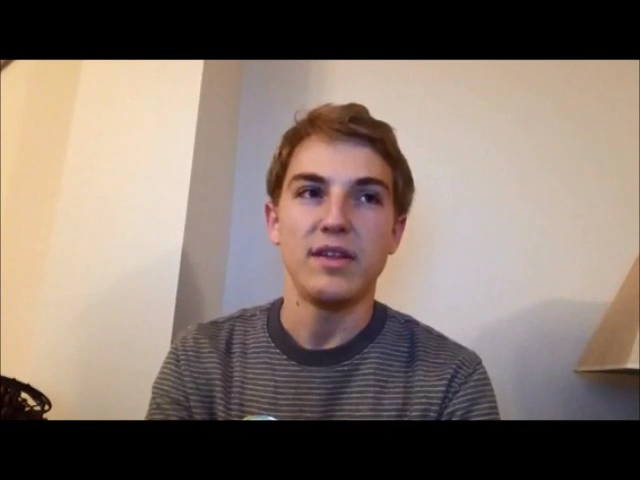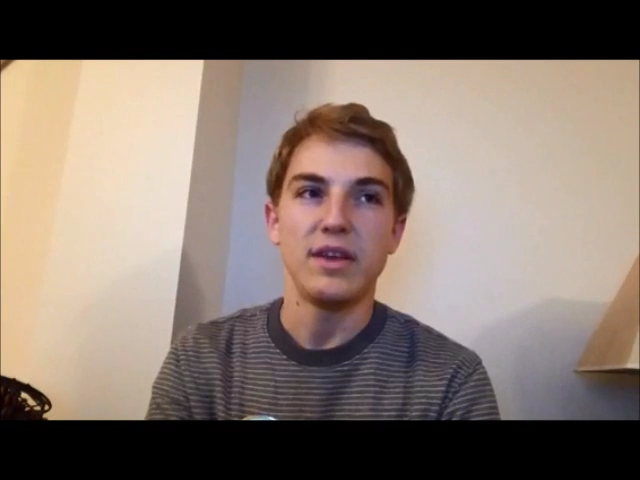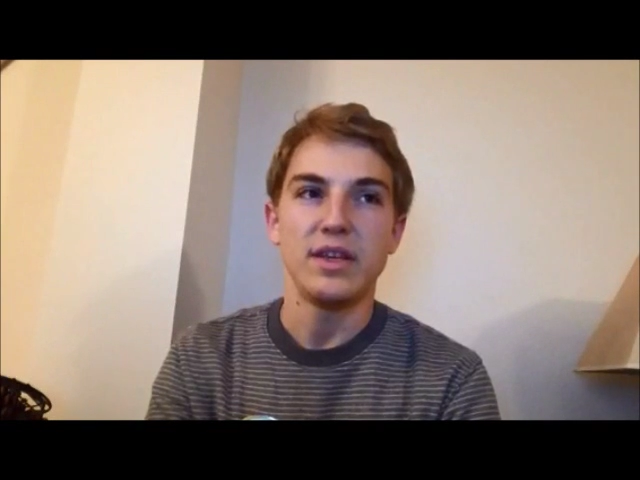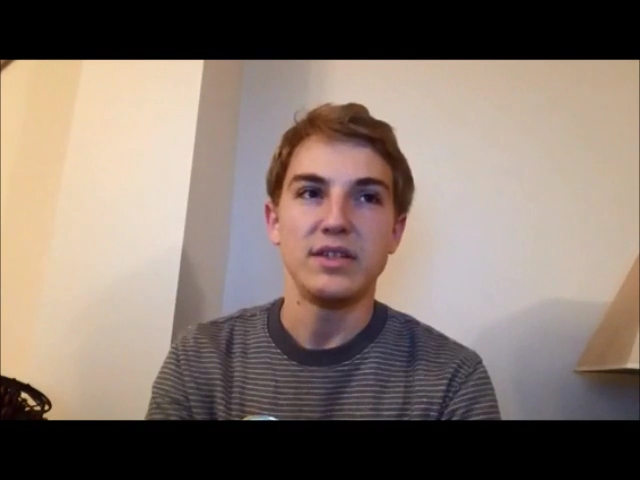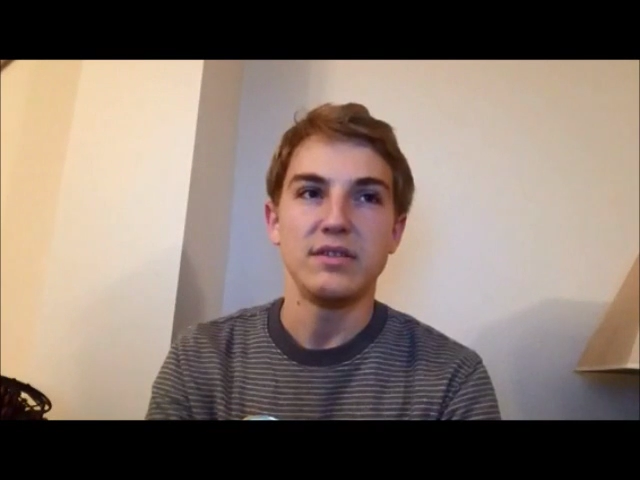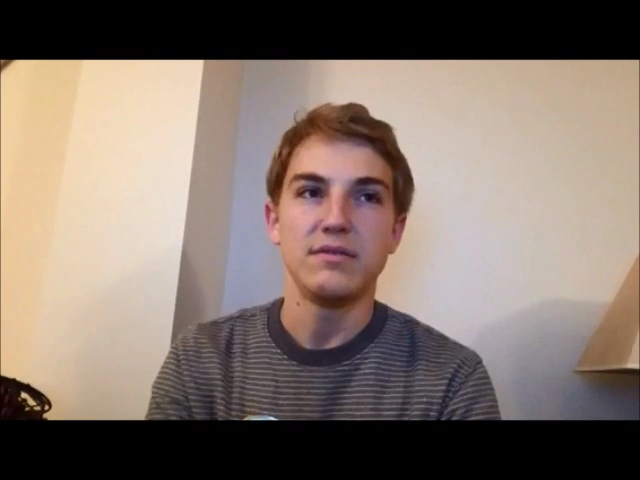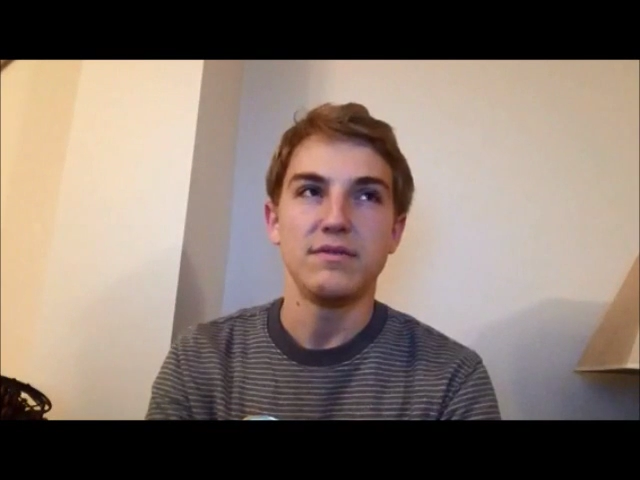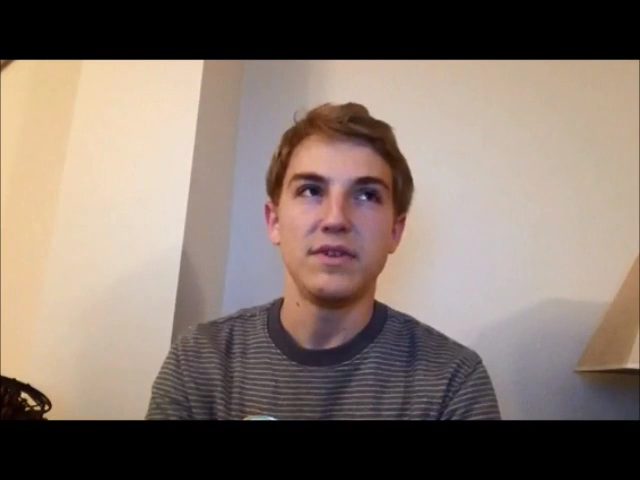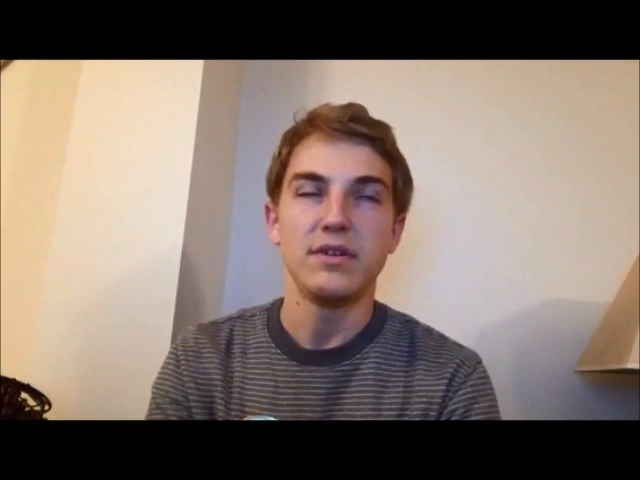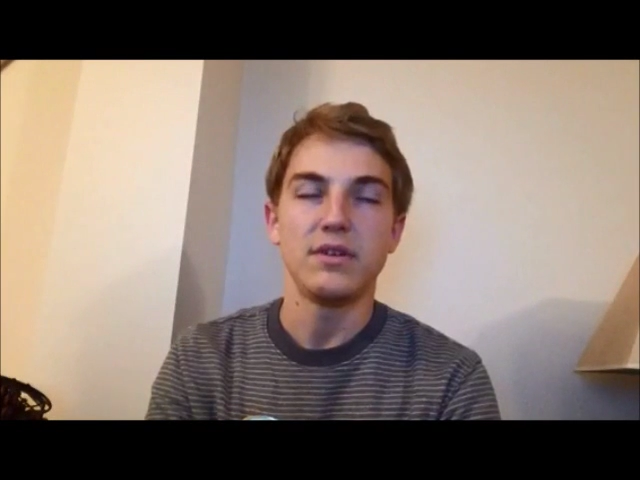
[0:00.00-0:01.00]
they still
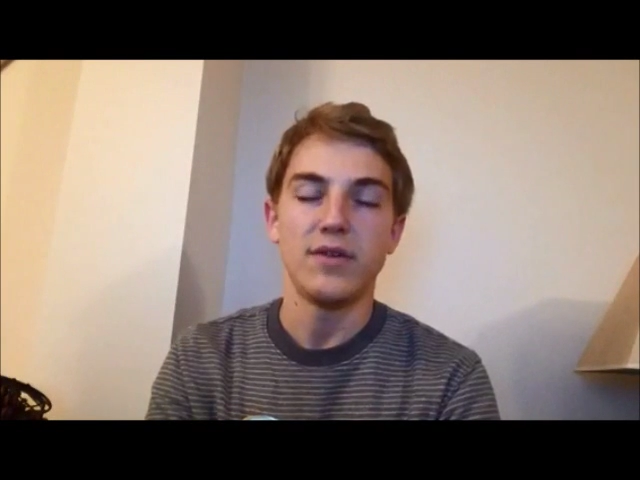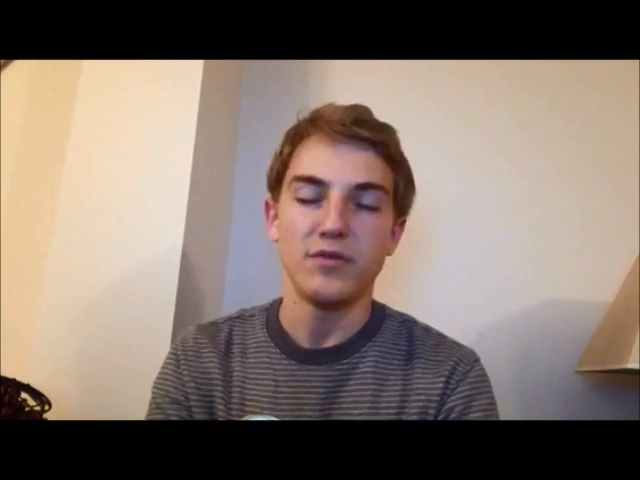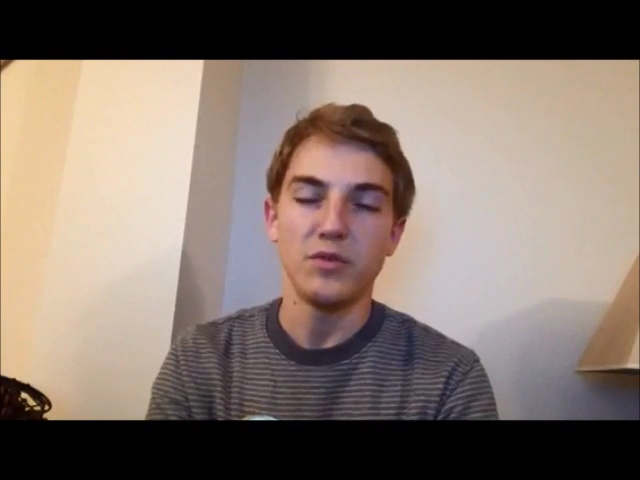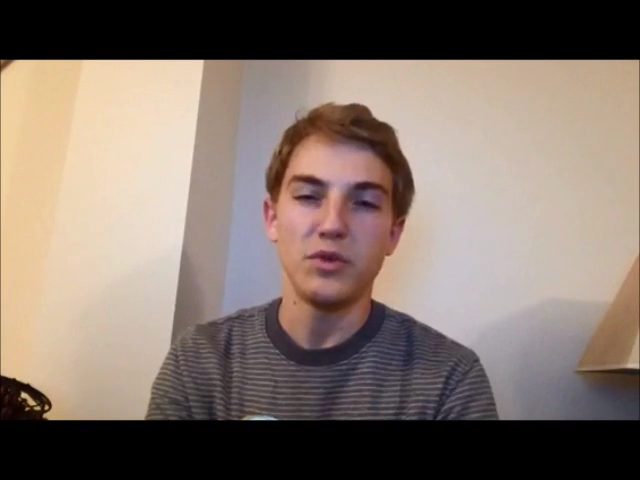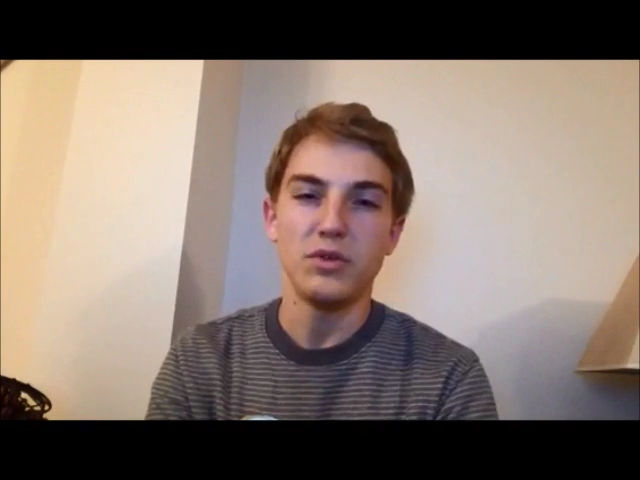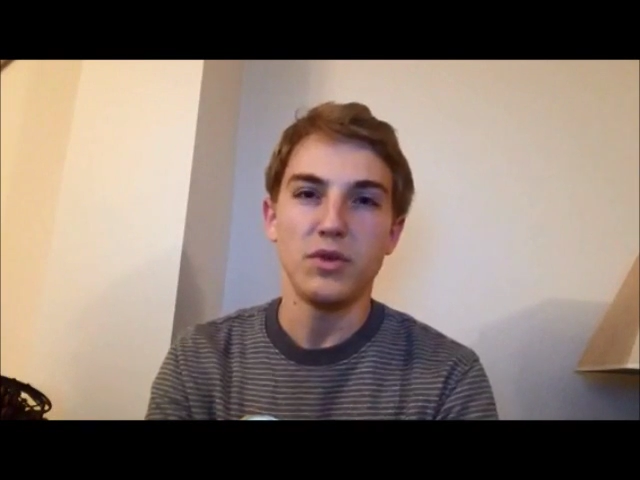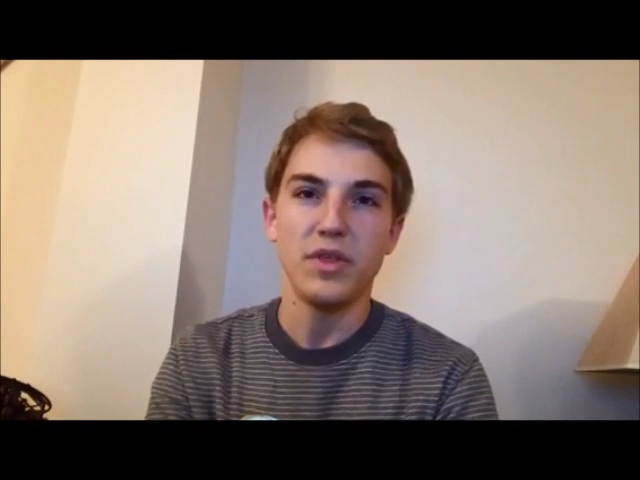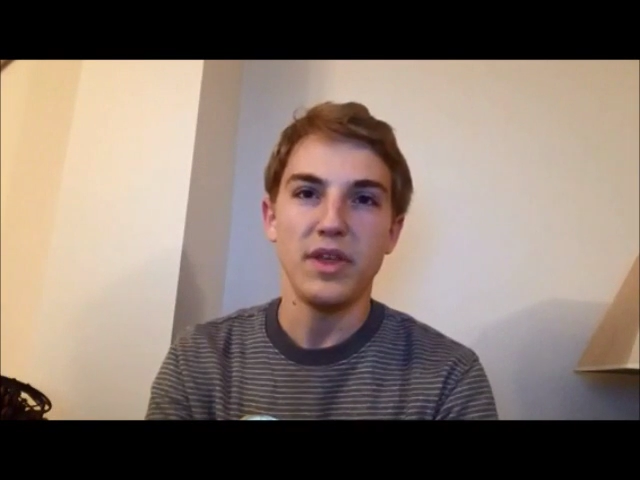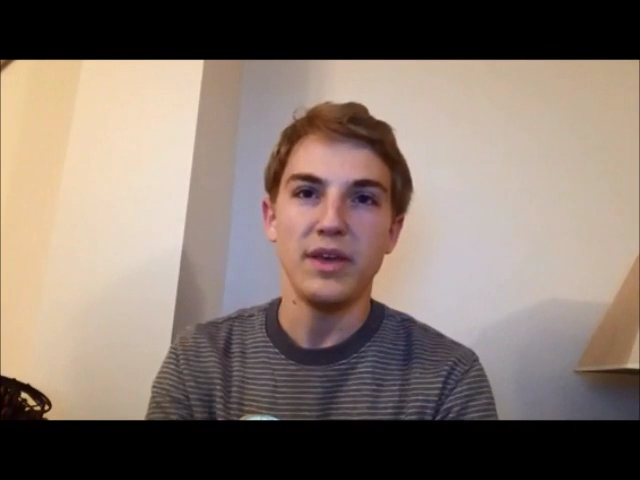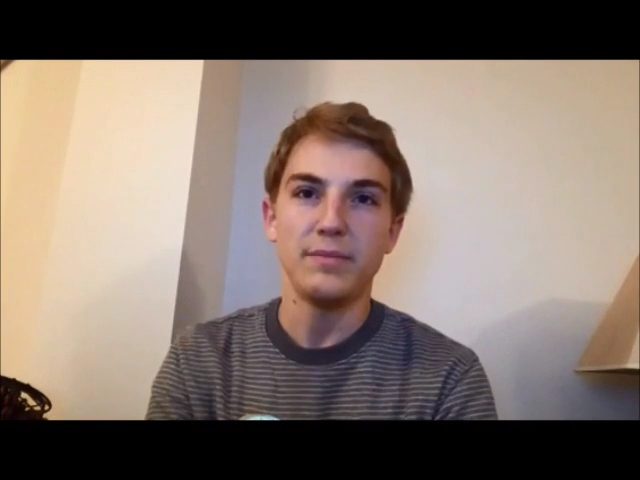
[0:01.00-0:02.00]
feel comfortable
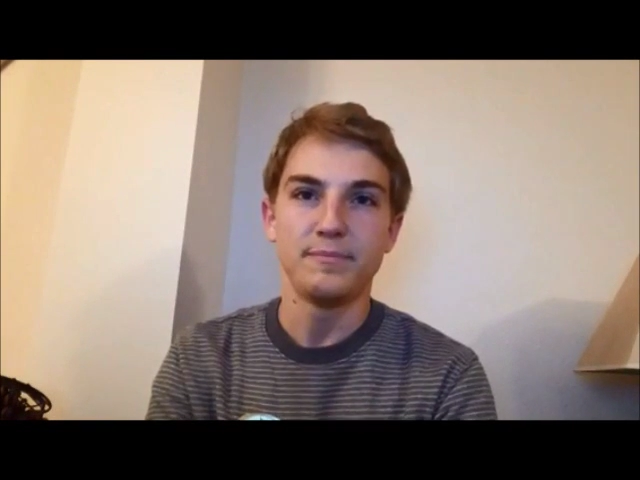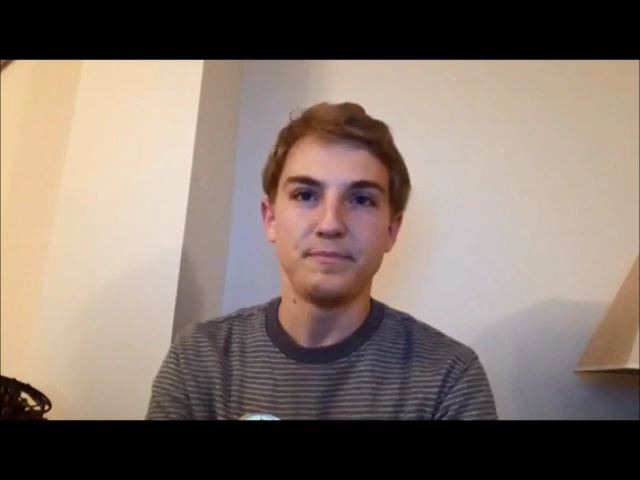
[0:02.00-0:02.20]
with it,